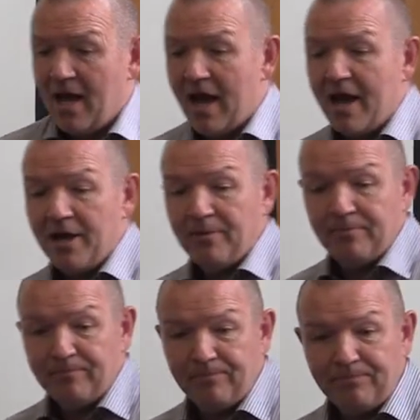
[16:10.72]

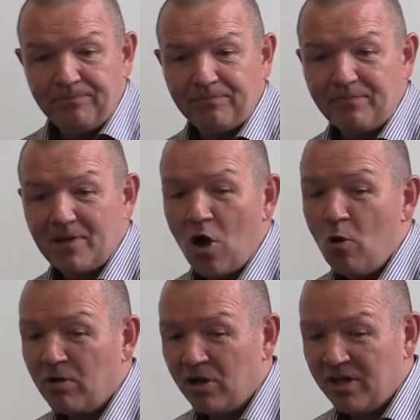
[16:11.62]

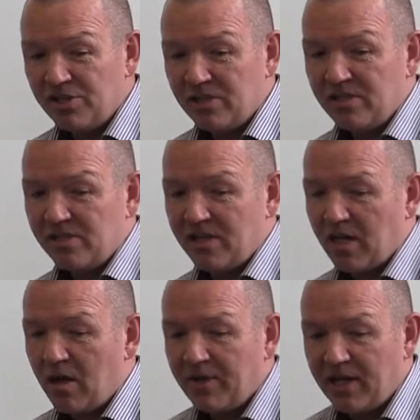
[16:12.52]
Home conditions and
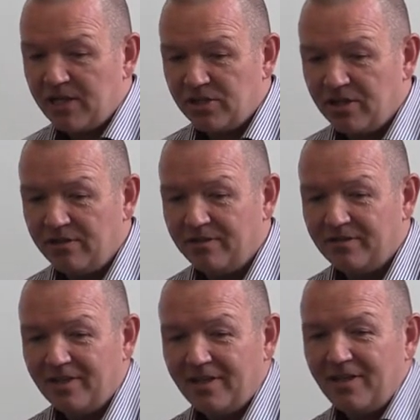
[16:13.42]
accommodation.
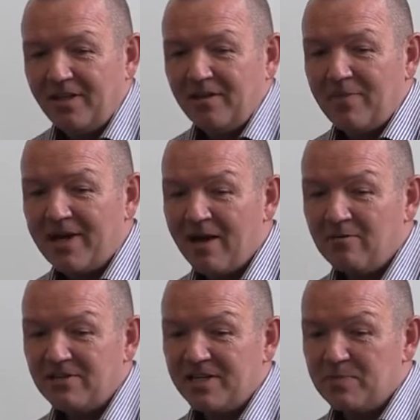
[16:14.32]
My
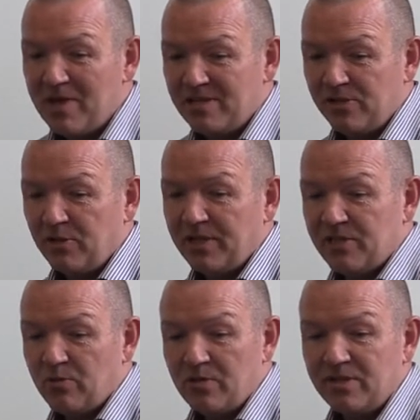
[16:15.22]
housing is best
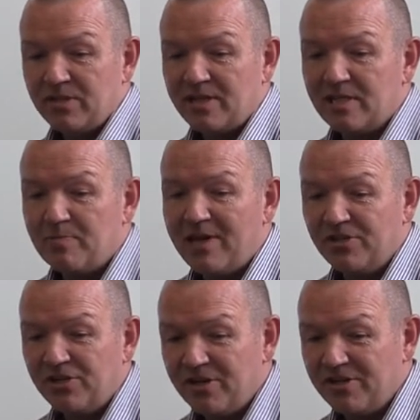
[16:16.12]
suited to us as
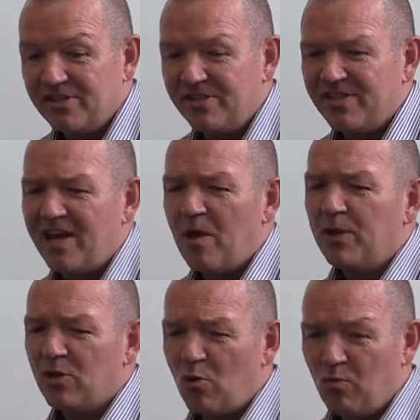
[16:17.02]
pensioners, and
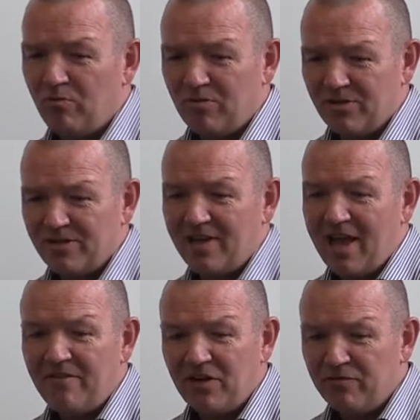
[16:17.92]
we don't
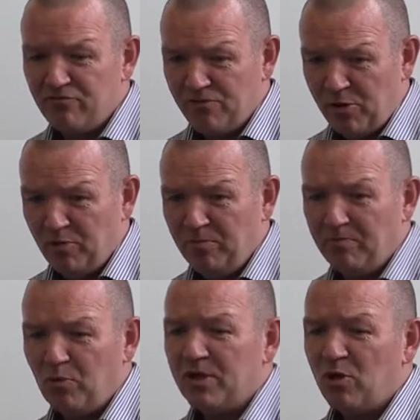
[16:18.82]
have enough room,
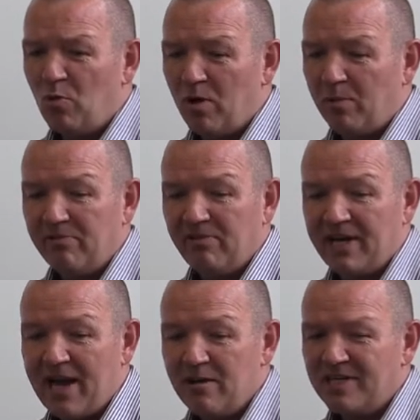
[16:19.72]
but we don't want to be
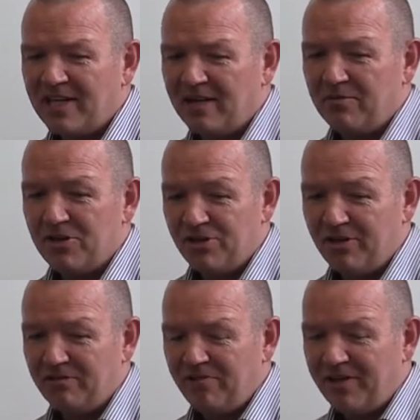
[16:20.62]
rehoused to keep the
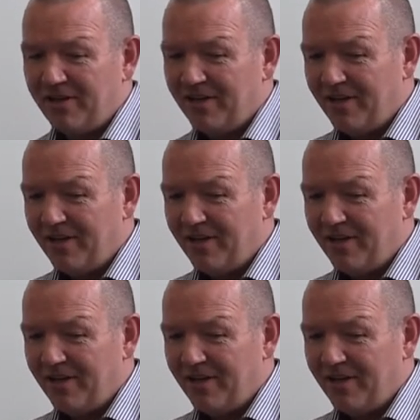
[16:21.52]
children.